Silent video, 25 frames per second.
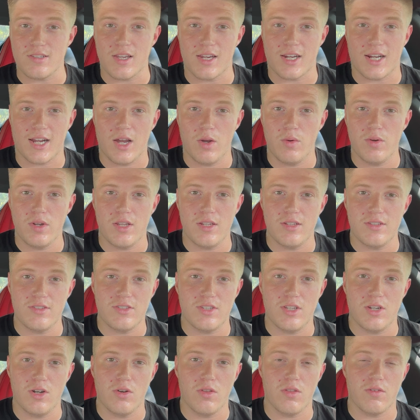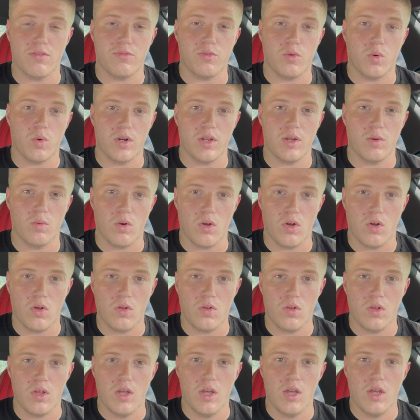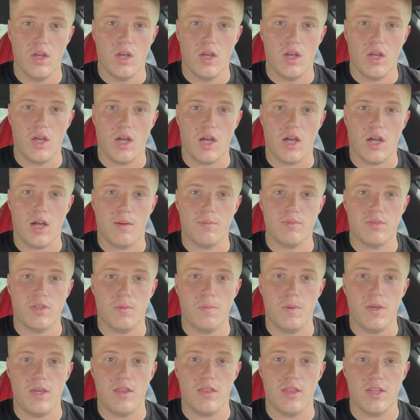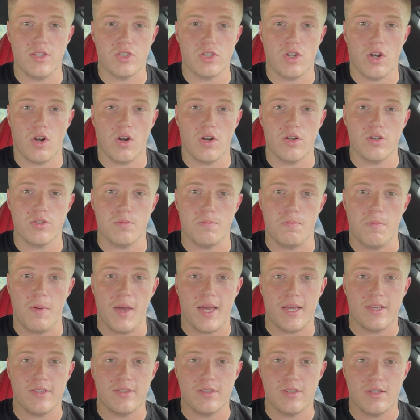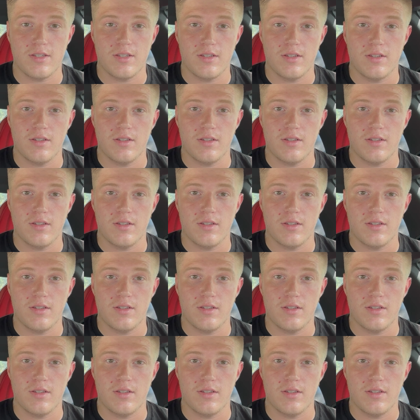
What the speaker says: Like, I would consider the 40 roll to be this car's best